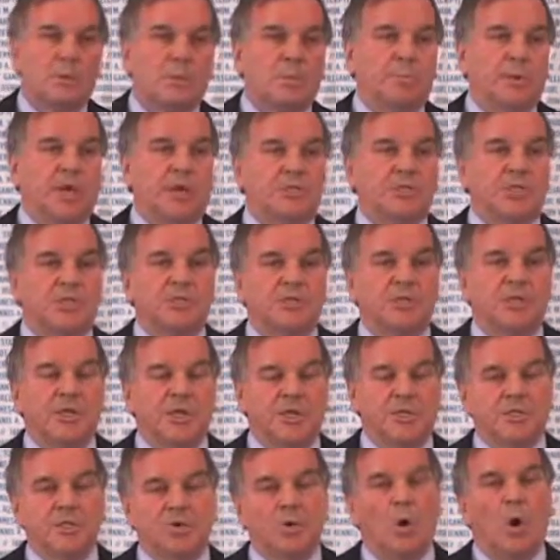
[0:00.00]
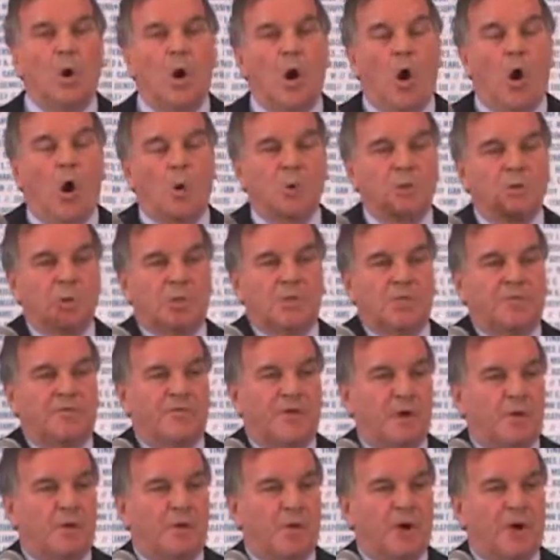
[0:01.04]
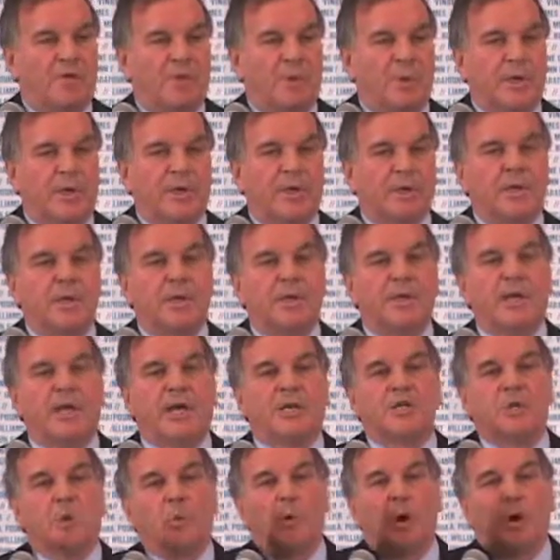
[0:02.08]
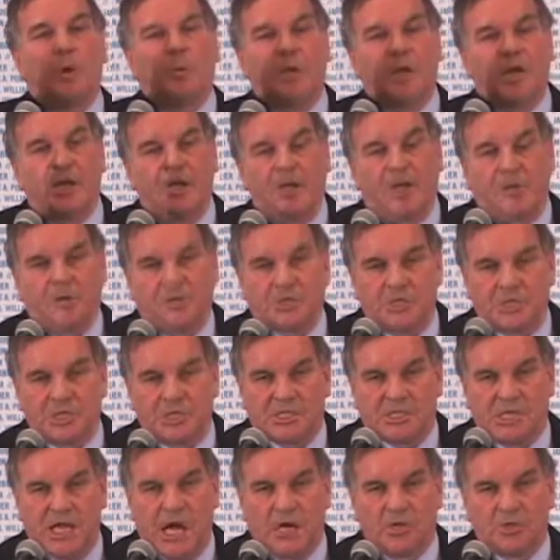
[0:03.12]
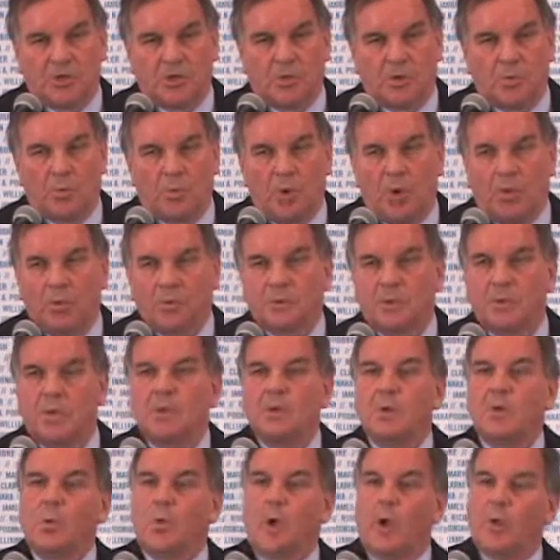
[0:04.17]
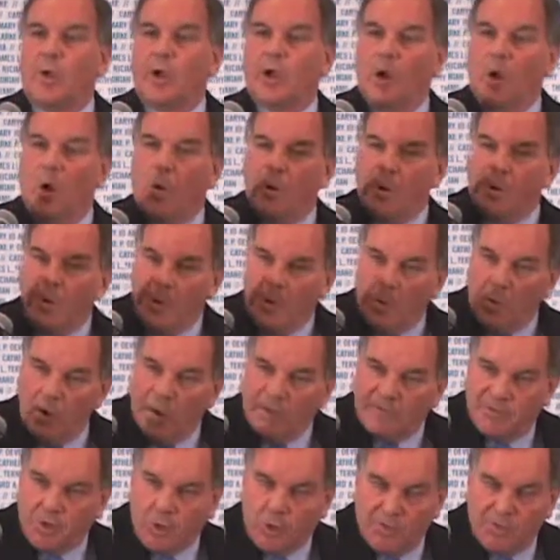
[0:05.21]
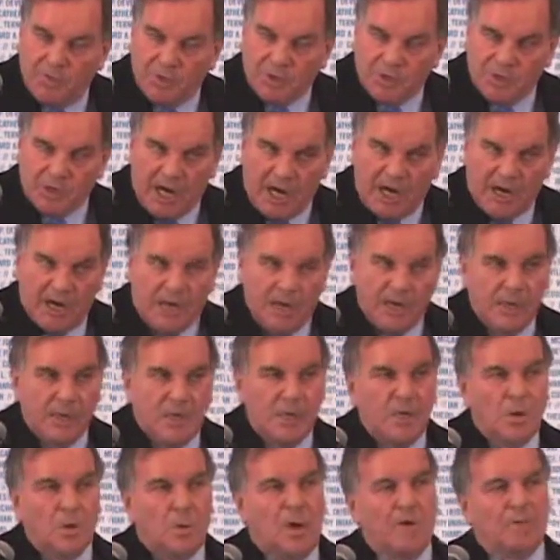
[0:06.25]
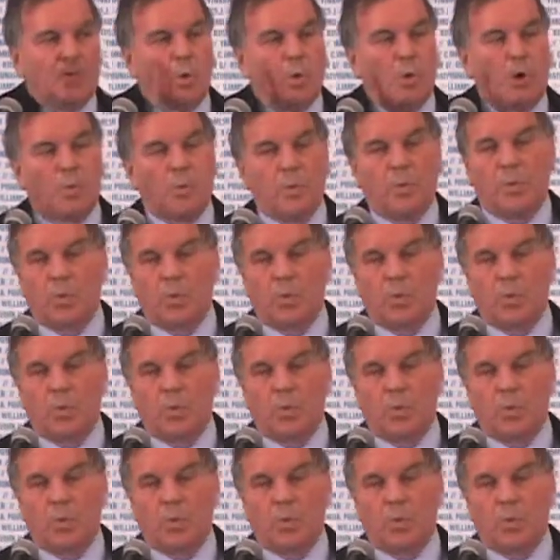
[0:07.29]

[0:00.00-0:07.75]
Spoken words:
basically is an issue always with the federal government. Next year, we hope to get another 6,000 enrolled. Where we're going, we have to go over to China. We have to work, we